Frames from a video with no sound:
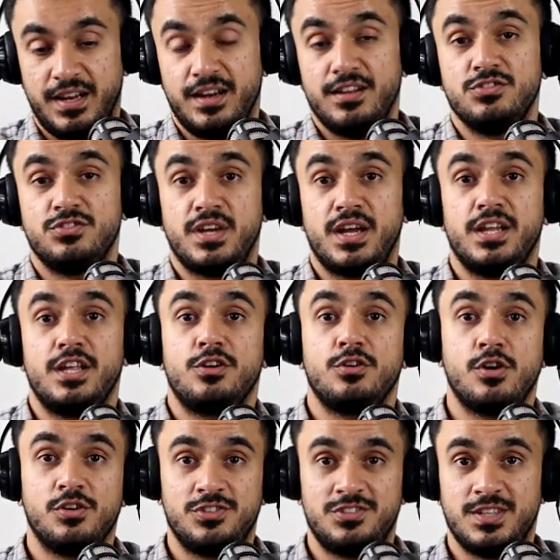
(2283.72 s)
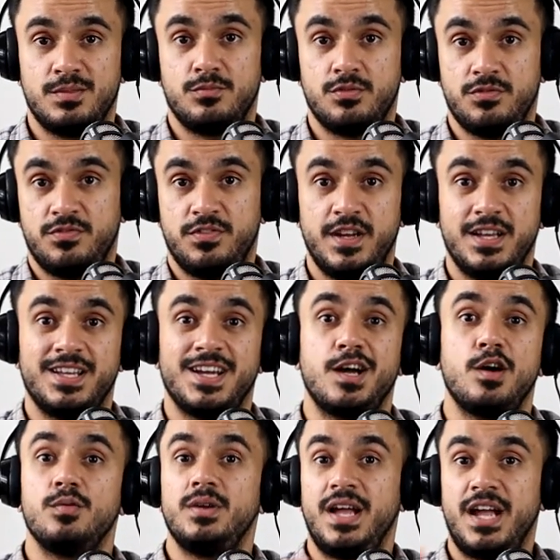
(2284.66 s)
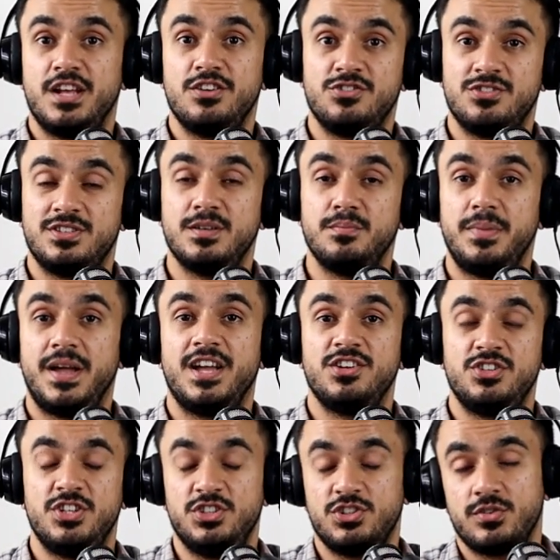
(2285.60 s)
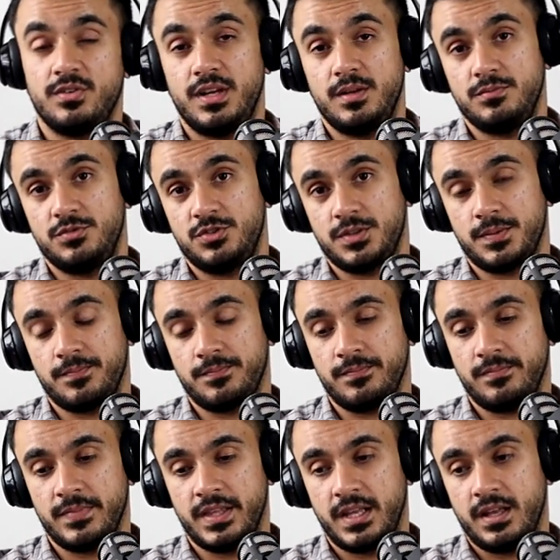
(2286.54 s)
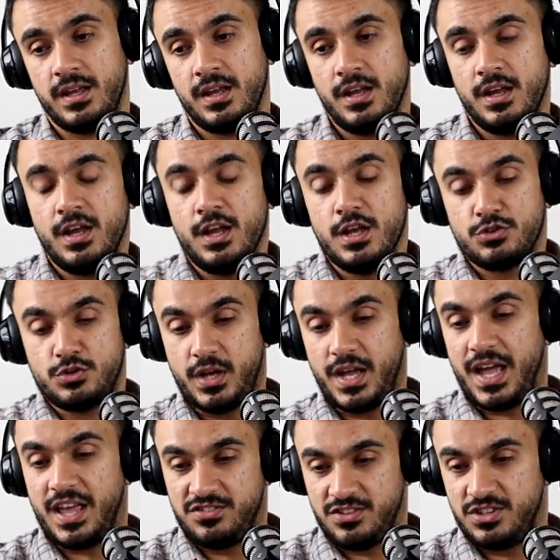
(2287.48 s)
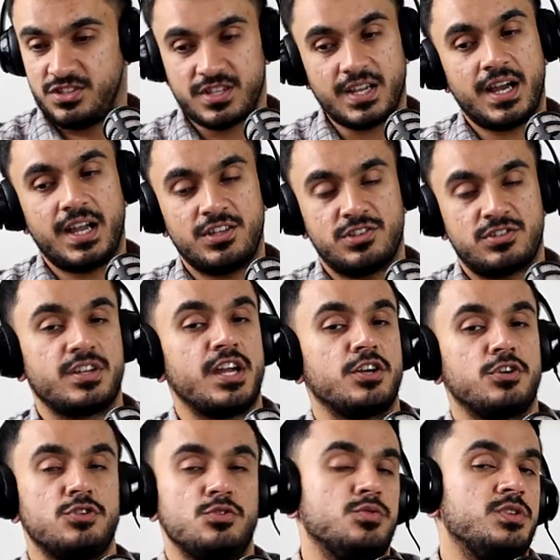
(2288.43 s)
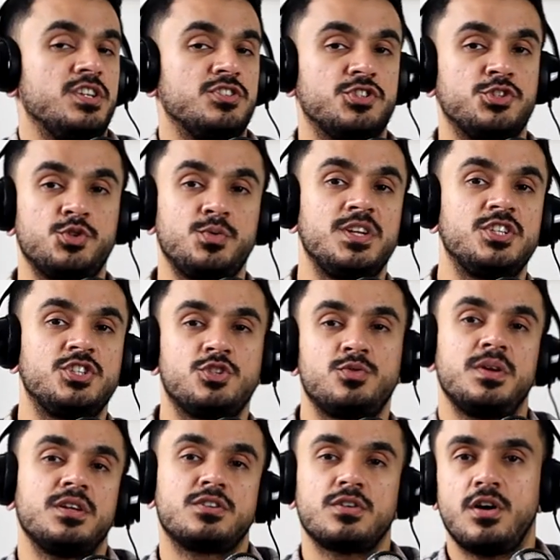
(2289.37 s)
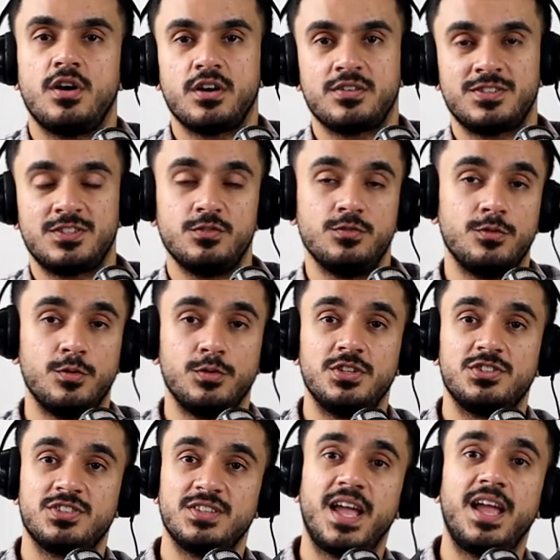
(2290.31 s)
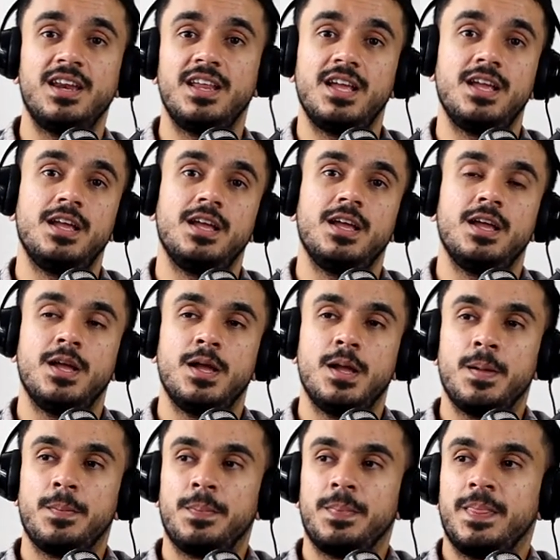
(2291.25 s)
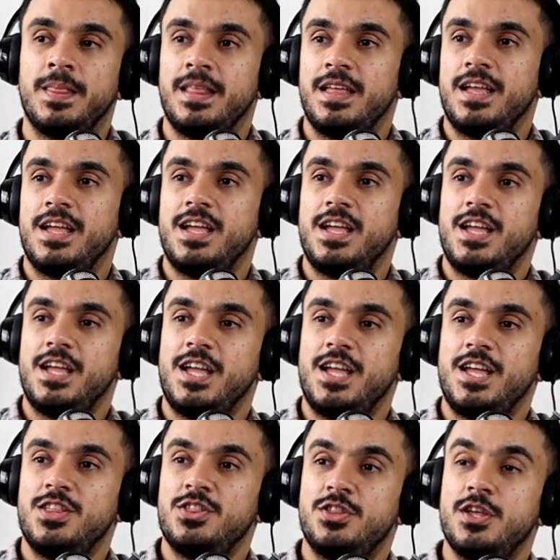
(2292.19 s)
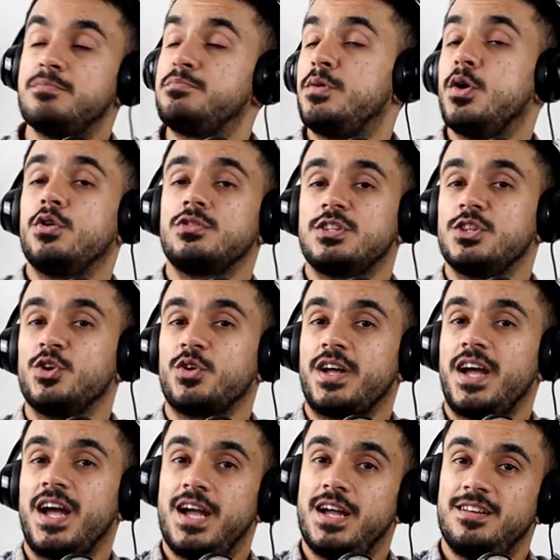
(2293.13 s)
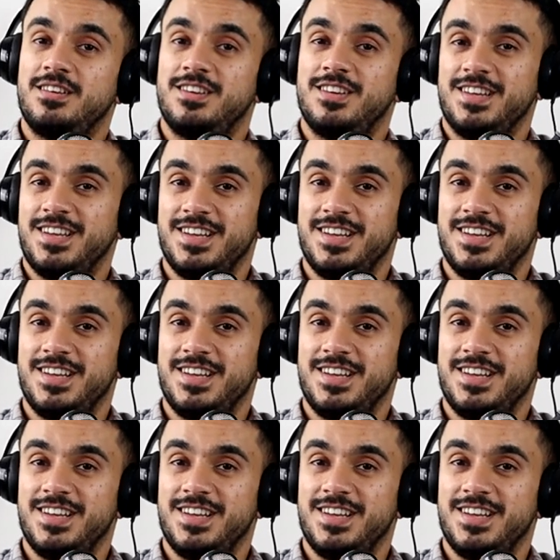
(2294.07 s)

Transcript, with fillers: their anxiety causes them to freak out, hence the banshee screams. So, as this guy is trying to do his sweet, sweet talks to woo this lady, they both look at